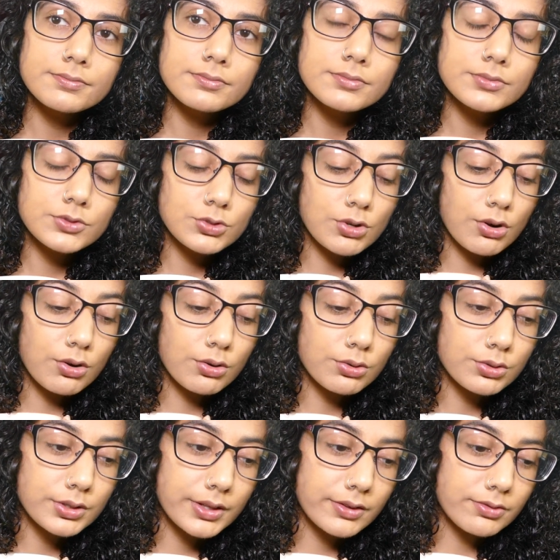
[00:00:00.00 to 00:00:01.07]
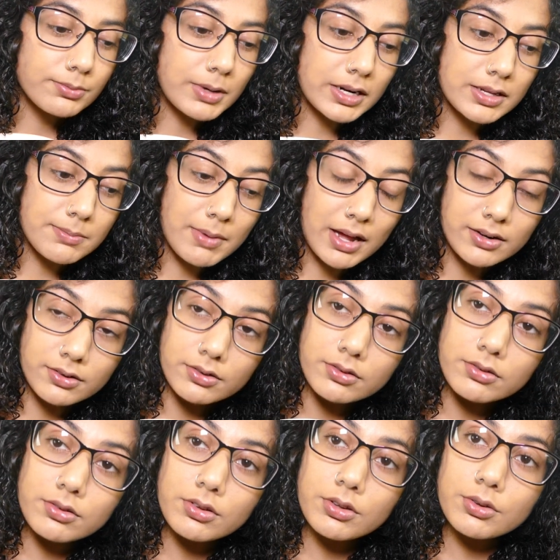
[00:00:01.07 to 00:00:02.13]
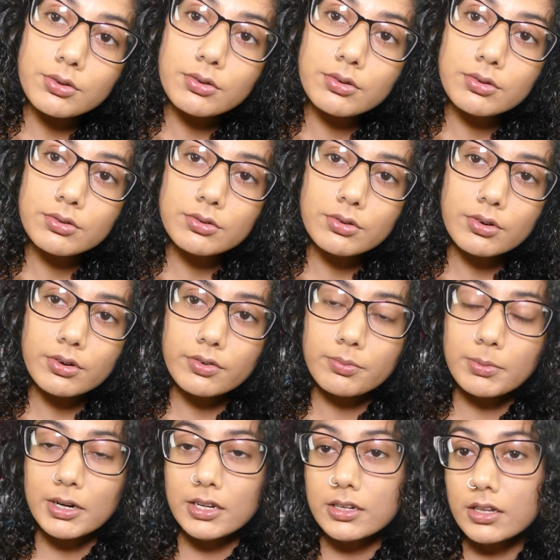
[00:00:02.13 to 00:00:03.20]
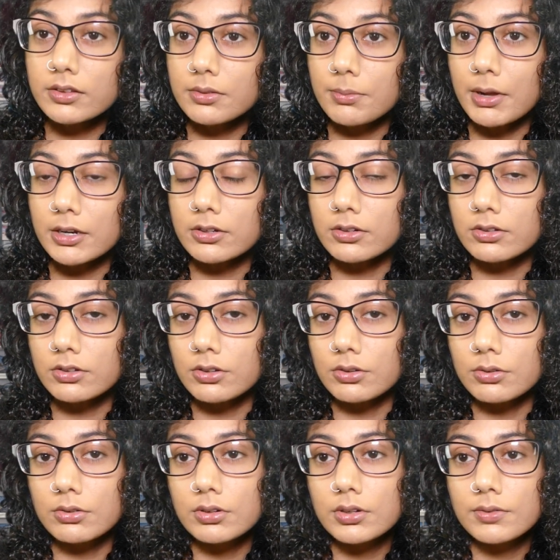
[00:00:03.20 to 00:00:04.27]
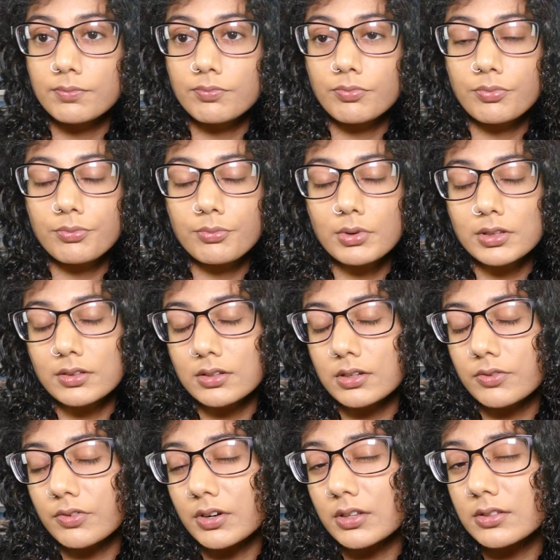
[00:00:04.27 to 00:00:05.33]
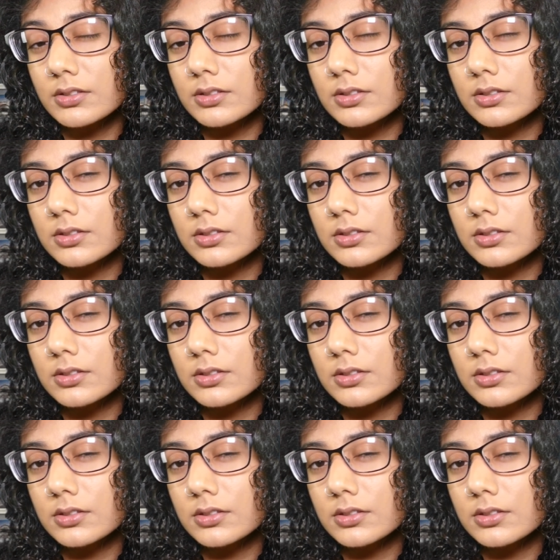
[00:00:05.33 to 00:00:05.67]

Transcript: So, if money matters to you, or if money doesn't matter to you, what's the difference?